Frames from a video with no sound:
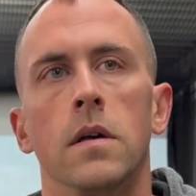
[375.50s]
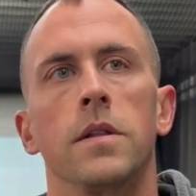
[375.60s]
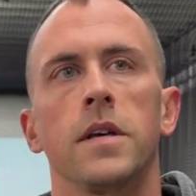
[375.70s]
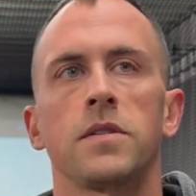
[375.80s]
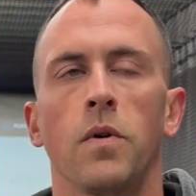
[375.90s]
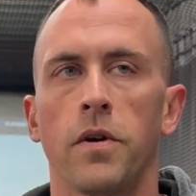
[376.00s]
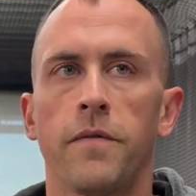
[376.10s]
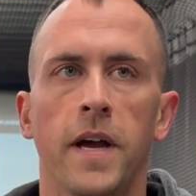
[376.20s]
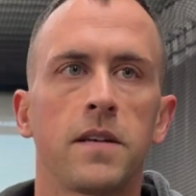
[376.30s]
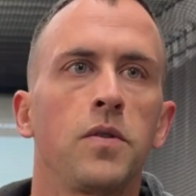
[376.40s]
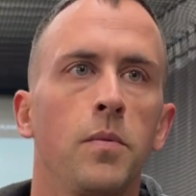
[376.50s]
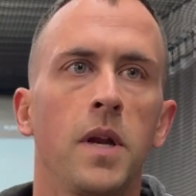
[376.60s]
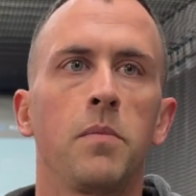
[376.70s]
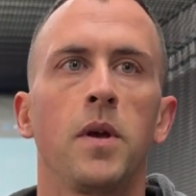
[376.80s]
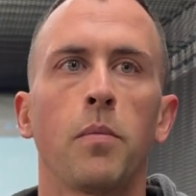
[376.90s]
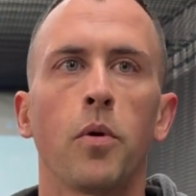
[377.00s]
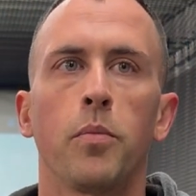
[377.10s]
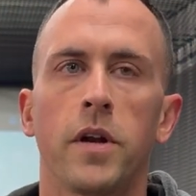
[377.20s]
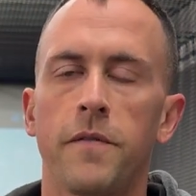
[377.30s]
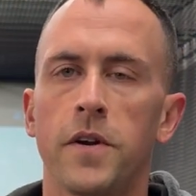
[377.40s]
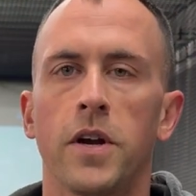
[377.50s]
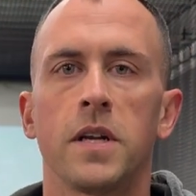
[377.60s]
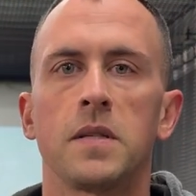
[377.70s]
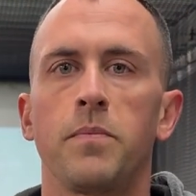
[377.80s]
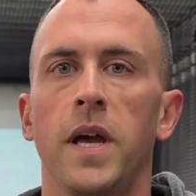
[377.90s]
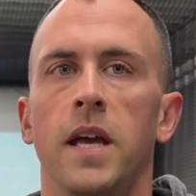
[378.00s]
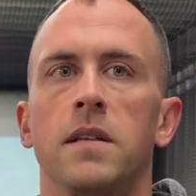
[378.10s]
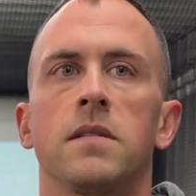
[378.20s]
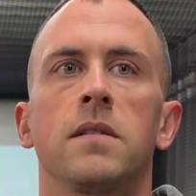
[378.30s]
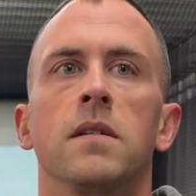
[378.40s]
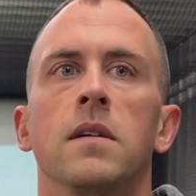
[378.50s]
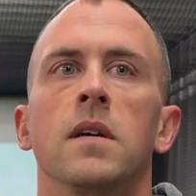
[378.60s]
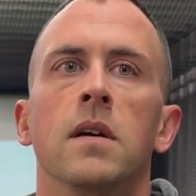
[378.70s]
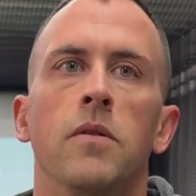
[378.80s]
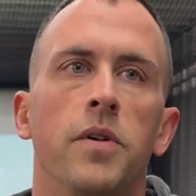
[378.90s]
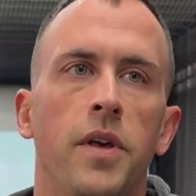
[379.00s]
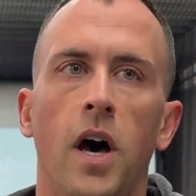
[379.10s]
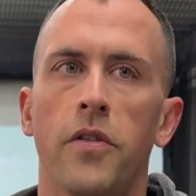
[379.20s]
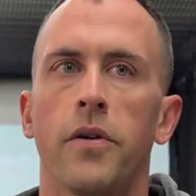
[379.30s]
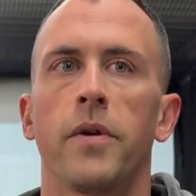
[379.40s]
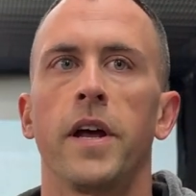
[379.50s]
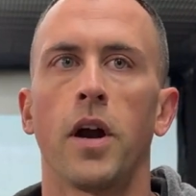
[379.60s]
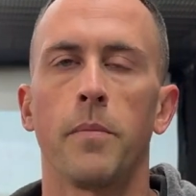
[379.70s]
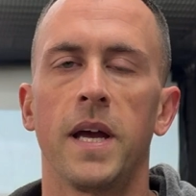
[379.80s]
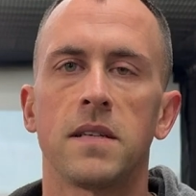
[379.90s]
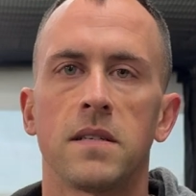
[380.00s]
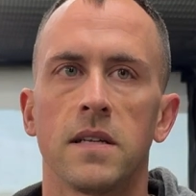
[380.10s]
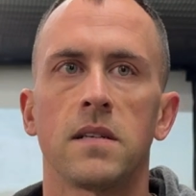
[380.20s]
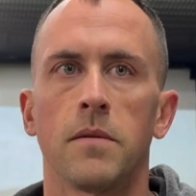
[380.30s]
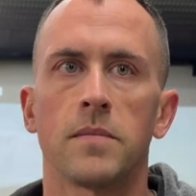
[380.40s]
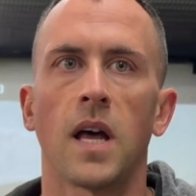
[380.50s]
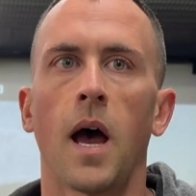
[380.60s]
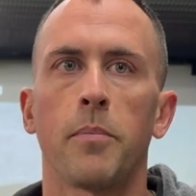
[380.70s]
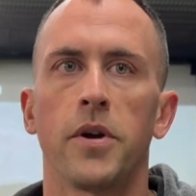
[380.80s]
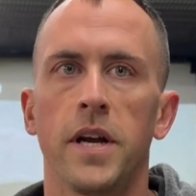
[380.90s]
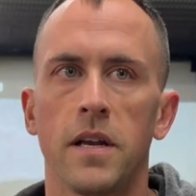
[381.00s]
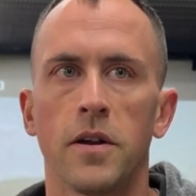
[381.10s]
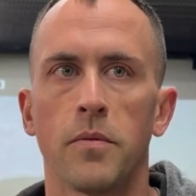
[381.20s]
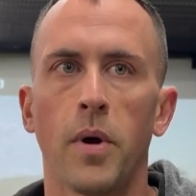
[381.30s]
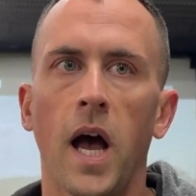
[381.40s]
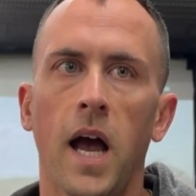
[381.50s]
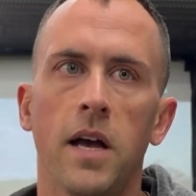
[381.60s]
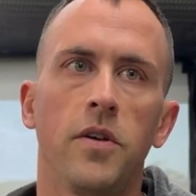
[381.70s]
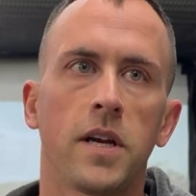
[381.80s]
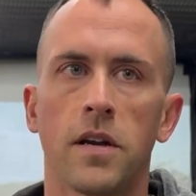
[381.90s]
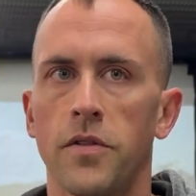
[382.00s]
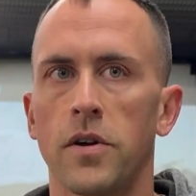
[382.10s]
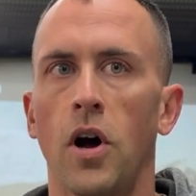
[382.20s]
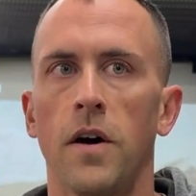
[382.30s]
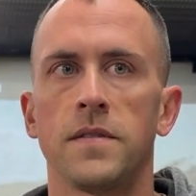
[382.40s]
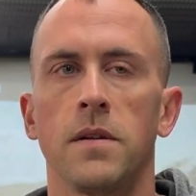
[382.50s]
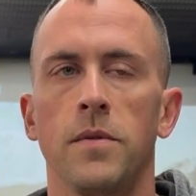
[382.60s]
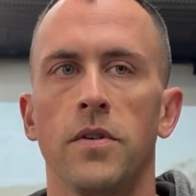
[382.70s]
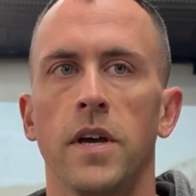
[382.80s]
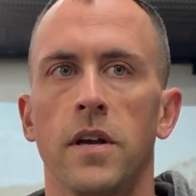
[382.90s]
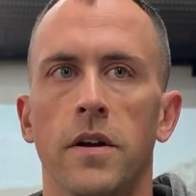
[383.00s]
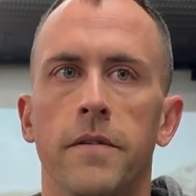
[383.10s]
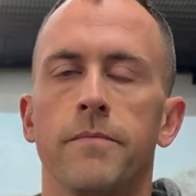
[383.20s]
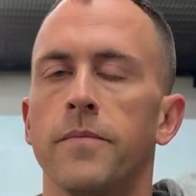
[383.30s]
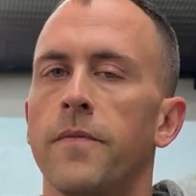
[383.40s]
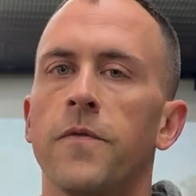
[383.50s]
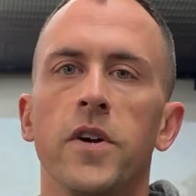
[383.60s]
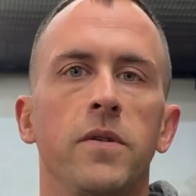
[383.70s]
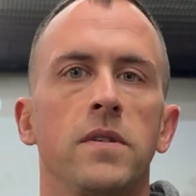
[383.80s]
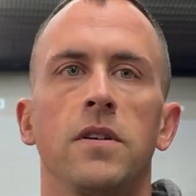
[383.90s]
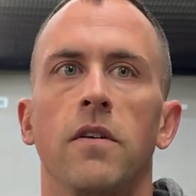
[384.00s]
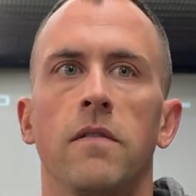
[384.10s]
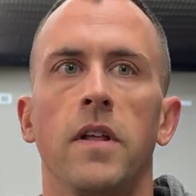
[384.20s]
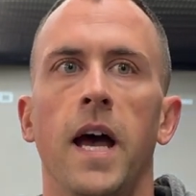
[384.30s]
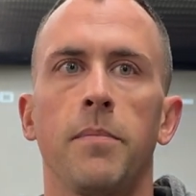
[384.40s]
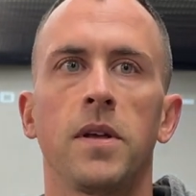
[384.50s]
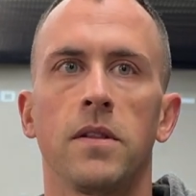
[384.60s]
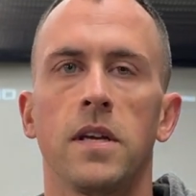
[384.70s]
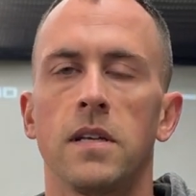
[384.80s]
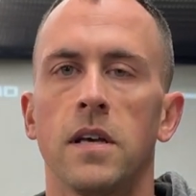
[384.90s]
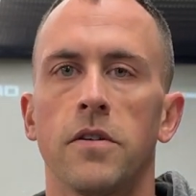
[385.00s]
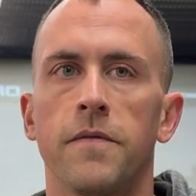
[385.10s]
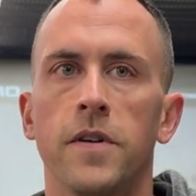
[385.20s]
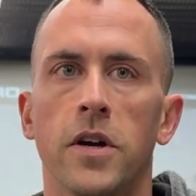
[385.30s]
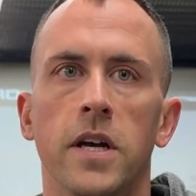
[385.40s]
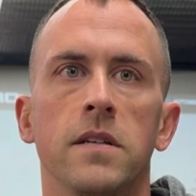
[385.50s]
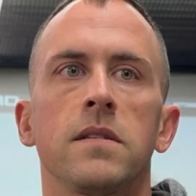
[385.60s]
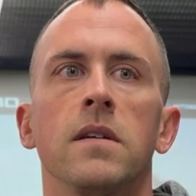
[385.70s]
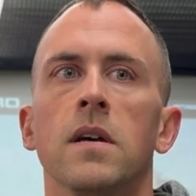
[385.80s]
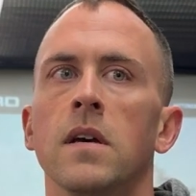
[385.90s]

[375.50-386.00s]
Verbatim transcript: this won't affect too many people, but if you're in a space with other radar-based systems operating nearby, like another golf simulator, frequency overlap can lead to interference.